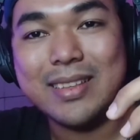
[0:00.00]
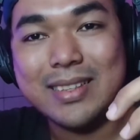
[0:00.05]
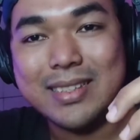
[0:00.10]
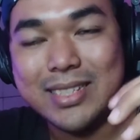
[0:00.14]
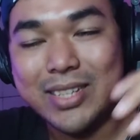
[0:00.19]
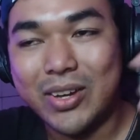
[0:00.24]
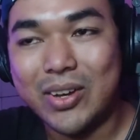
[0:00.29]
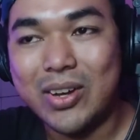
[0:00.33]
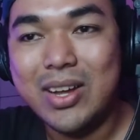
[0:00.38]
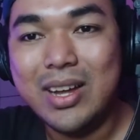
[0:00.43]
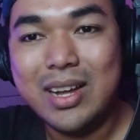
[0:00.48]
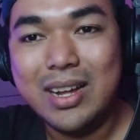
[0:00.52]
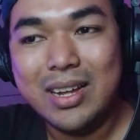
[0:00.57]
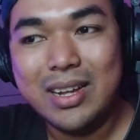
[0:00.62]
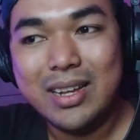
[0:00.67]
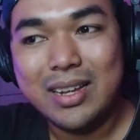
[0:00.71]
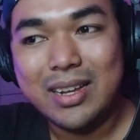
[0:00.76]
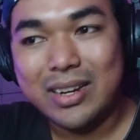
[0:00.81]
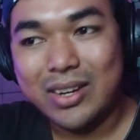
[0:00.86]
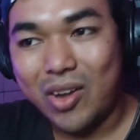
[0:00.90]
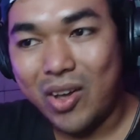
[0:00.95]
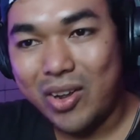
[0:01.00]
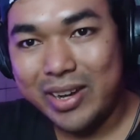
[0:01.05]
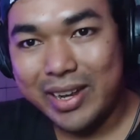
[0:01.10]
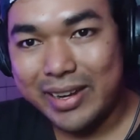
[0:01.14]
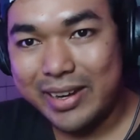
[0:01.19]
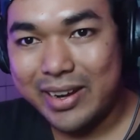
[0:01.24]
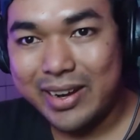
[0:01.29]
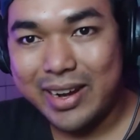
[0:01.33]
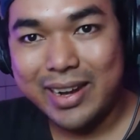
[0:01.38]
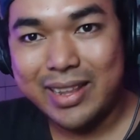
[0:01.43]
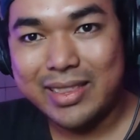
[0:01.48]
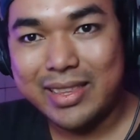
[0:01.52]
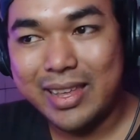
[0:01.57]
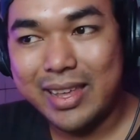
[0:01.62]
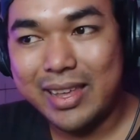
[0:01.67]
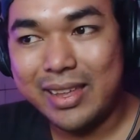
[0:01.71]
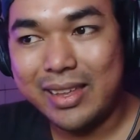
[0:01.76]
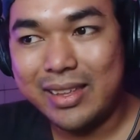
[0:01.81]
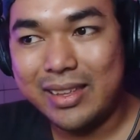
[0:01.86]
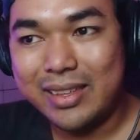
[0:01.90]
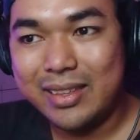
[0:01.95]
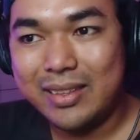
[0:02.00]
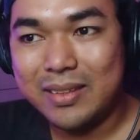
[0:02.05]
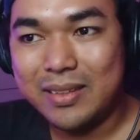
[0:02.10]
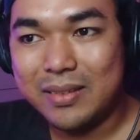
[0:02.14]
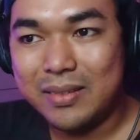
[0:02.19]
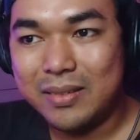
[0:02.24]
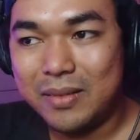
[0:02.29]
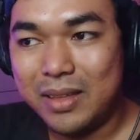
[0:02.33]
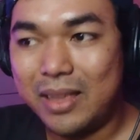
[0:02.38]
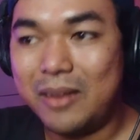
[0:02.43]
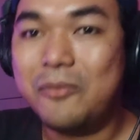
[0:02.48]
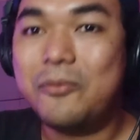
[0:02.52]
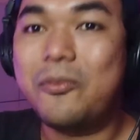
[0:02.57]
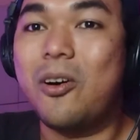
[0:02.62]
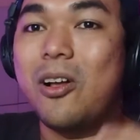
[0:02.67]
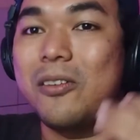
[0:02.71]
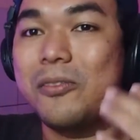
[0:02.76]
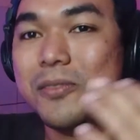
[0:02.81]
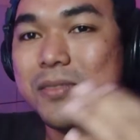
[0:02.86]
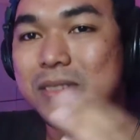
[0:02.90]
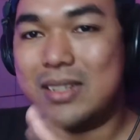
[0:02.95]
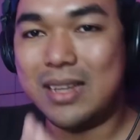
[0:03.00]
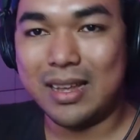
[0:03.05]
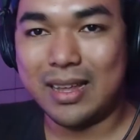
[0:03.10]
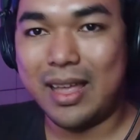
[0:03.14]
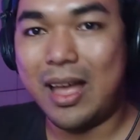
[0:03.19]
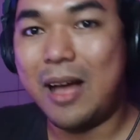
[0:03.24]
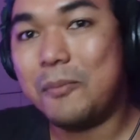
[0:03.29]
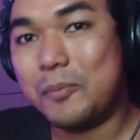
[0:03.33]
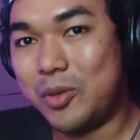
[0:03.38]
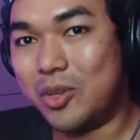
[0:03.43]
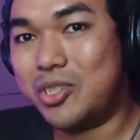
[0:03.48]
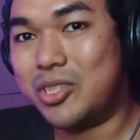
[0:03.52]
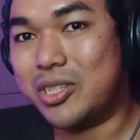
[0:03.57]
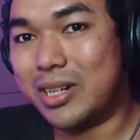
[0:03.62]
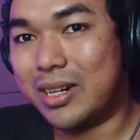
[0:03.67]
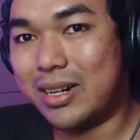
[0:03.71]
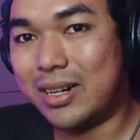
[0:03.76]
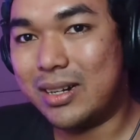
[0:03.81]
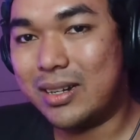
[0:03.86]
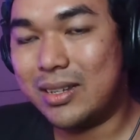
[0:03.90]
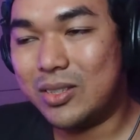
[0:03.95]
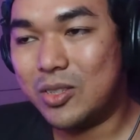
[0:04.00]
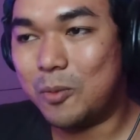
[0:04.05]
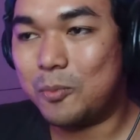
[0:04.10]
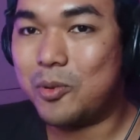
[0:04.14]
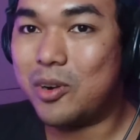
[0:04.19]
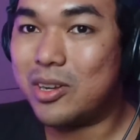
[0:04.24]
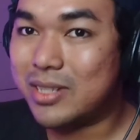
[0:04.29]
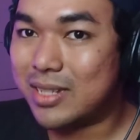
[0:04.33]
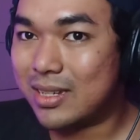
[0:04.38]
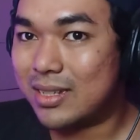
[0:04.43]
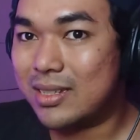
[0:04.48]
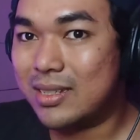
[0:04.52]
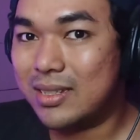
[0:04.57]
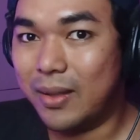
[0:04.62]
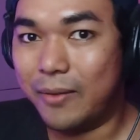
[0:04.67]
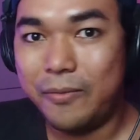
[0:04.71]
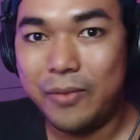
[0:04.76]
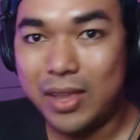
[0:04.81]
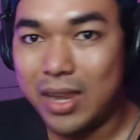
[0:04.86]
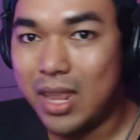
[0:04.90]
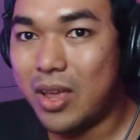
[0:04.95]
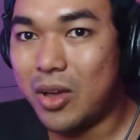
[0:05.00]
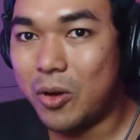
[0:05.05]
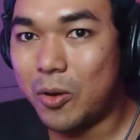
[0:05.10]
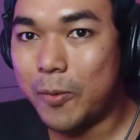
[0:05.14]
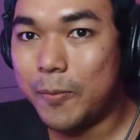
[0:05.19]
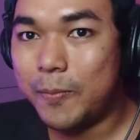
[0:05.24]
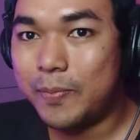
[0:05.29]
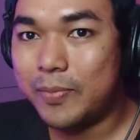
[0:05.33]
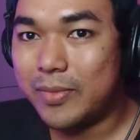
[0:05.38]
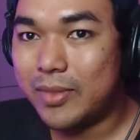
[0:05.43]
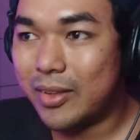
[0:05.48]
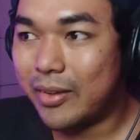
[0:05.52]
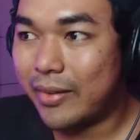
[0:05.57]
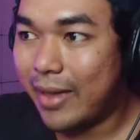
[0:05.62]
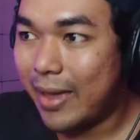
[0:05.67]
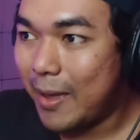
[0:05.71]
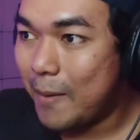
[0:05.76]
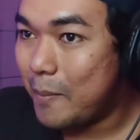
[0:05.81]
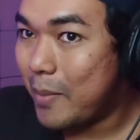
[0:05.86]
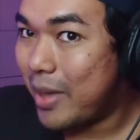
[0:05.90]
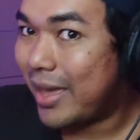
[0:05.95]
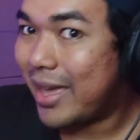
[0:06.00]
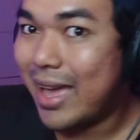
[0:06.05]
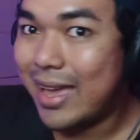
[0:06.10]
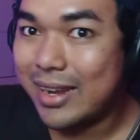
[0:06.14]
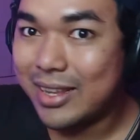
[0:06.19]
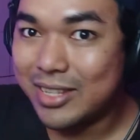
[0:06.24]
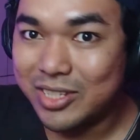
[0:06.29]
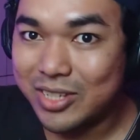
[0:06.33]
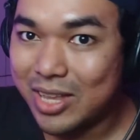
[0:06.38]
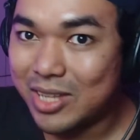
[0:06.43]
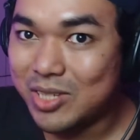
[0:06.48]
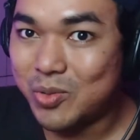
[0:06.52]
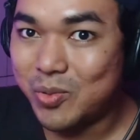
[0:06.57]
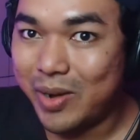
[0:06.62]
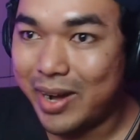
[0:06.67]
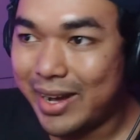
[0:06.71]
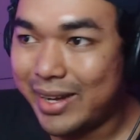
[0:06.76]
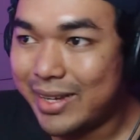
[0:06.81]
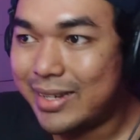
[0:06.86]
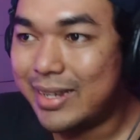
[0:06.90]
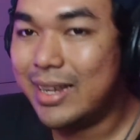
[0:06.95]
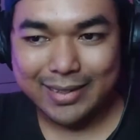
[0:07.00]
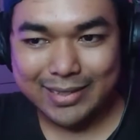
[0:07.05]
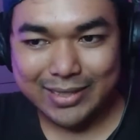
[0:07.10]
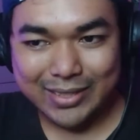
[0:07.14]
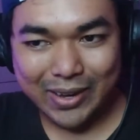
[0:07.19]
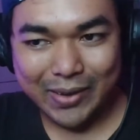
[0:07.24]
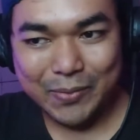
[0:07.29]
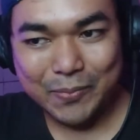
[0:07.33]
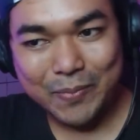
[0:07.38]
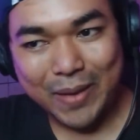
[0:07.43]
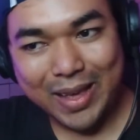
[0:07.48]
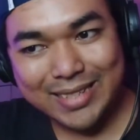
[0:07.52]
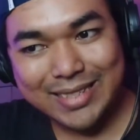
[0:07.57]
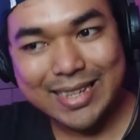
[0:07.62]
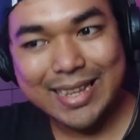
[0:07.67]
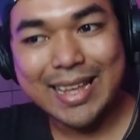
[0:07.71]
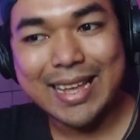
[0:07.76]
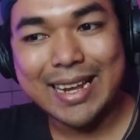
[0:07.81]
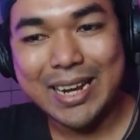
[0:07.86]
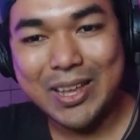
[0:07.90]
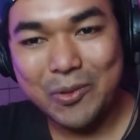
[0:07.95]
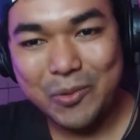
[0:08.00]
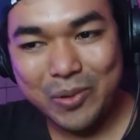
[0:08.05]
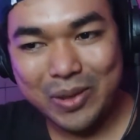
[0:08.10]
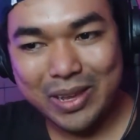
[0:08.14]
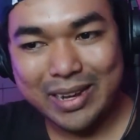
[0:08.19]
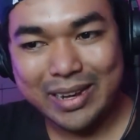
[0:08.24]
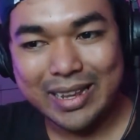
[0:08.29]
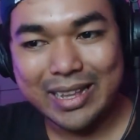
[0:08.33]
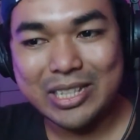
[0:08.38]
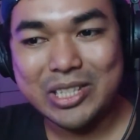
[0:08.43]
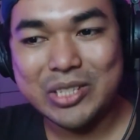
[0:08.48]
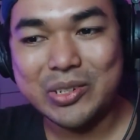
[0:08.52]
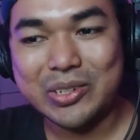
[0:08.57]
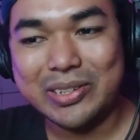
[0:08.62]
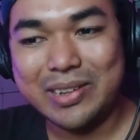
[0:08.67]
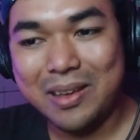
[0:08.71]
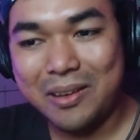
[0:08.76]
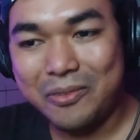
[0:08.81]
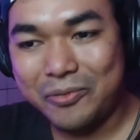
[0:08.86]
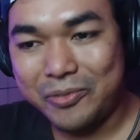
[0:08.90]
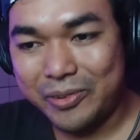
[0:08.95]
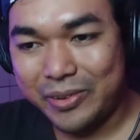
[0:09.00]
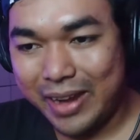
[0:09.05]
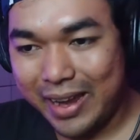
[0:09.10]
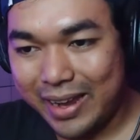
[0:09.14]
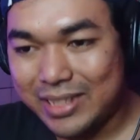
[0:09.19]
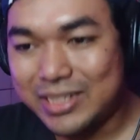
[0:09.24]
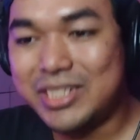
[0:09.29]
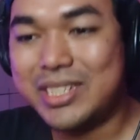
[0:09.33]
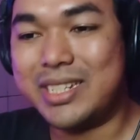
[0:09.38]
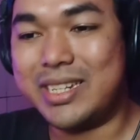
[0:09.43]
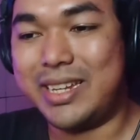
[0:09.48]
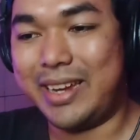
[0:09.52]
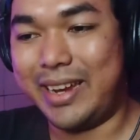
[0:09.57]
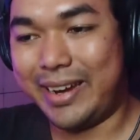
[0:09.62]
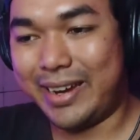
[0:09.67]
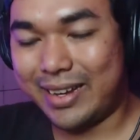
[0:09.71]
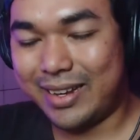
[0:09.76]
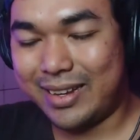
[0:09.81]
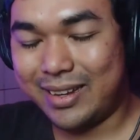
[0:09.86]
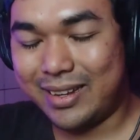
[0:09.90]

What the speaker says: So, non-linear editing involves a computer to process the video. Okay, make any sense, right? So basically we need to differentiate